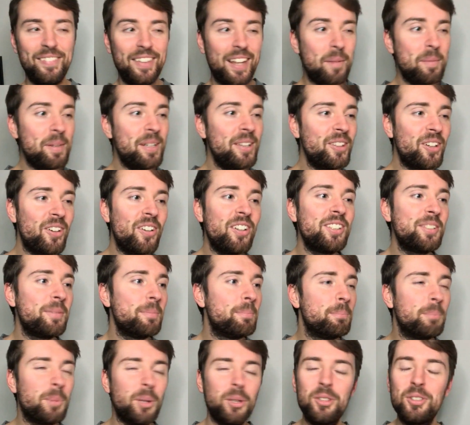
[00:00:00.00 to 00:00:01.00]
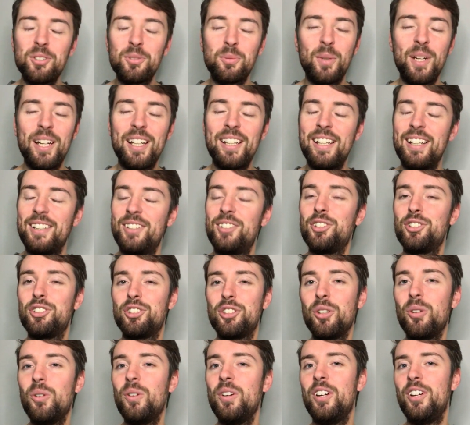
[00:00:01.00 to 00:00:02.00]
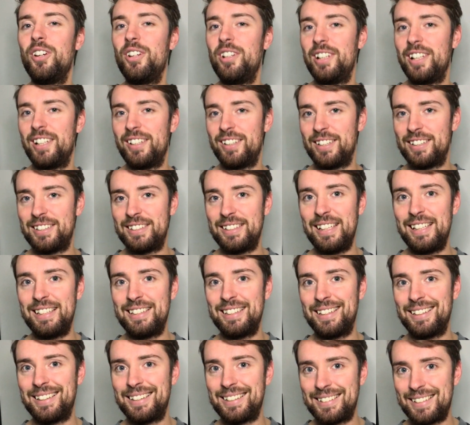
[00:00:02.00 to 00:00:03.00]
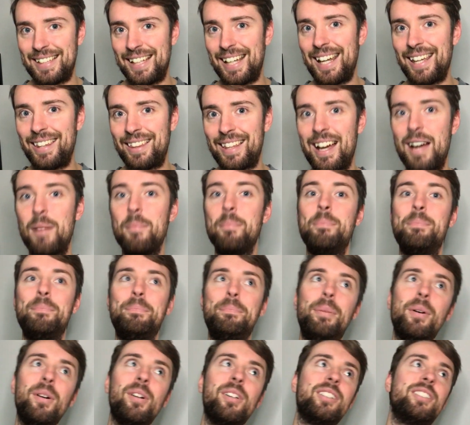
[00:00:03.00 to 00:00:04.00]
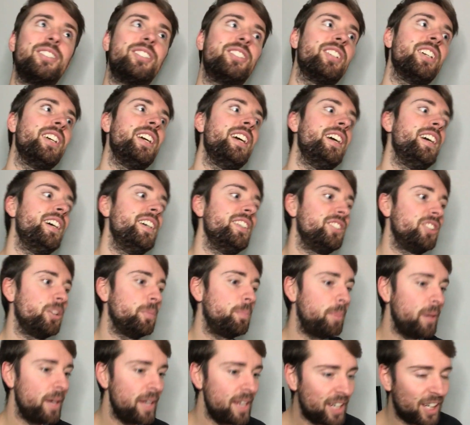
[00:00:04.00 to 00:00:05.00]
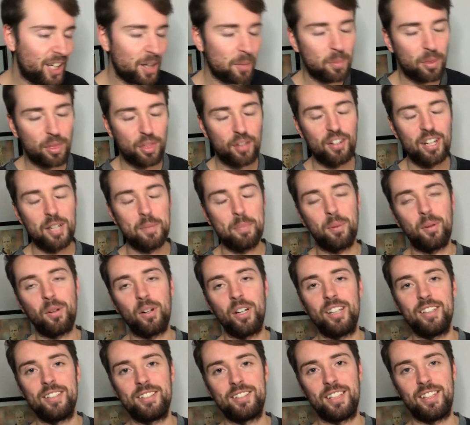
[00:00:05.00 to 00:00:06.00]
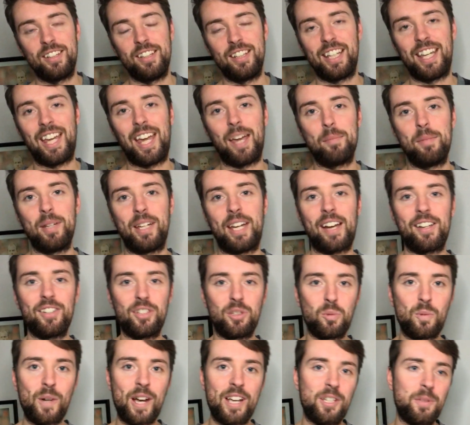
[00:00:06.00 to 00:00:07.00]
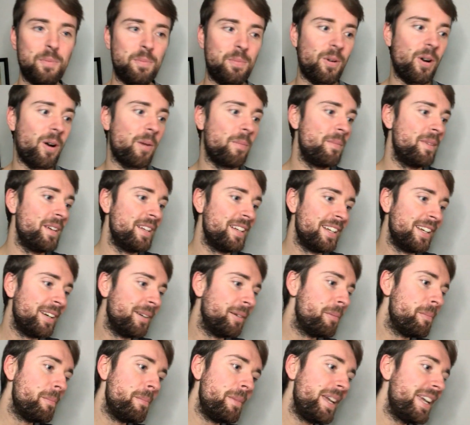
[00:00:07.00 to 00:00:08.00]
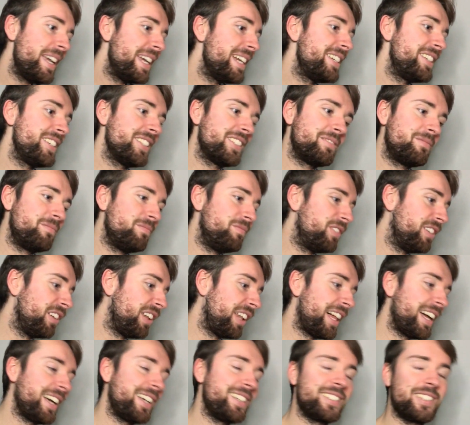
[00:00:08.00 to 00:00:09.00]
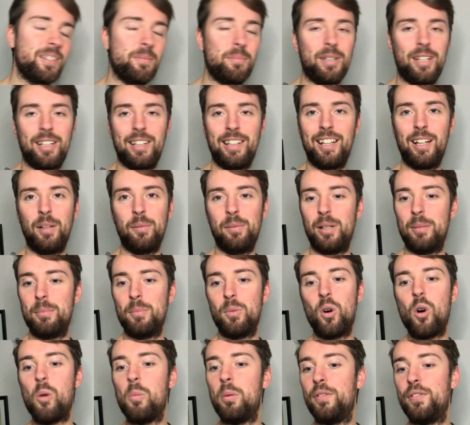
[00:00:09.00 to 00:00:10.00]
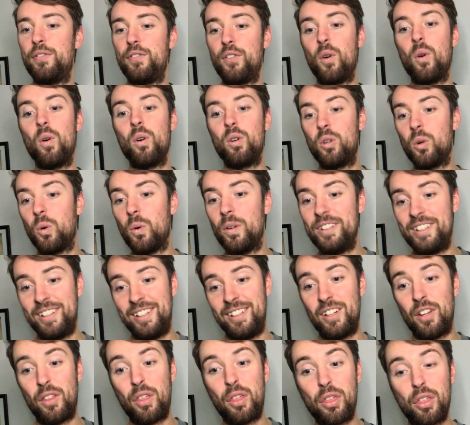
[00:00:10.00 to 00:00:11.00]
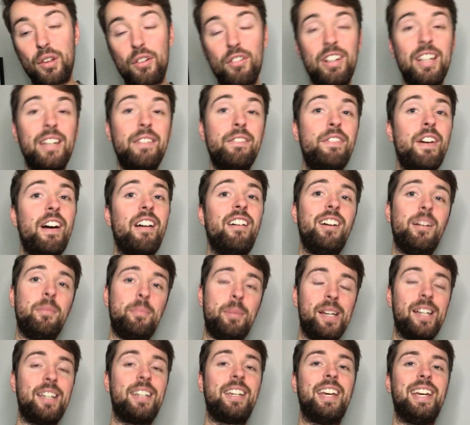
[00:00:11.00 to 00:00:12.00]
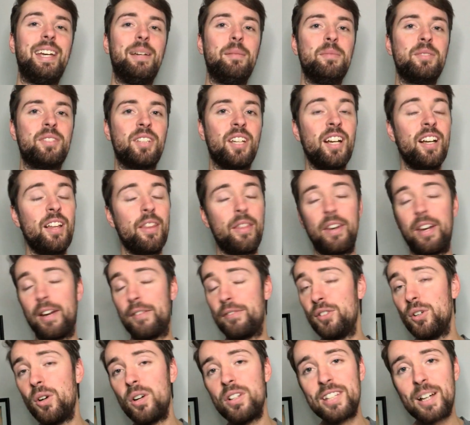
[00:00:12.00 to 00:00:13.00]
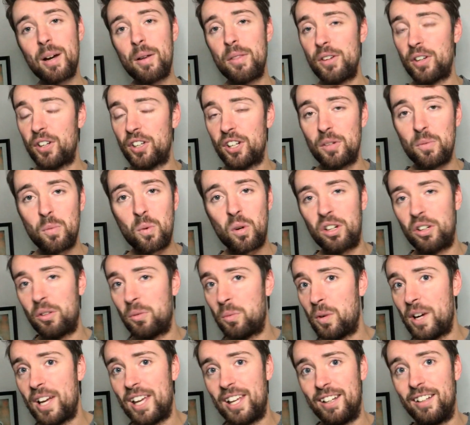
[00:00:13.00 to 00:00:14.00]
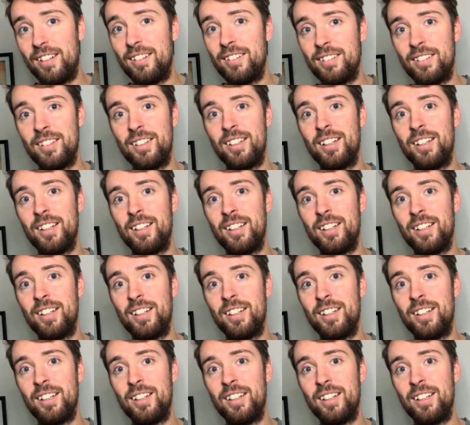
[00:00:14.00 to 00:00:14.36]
I mean, not as a must win. It's so early in the season to say that. But to pick up 3 points in the game against West Brom may just relax them that little bit more before going into three very big games that I've no doubt they're going to want to win.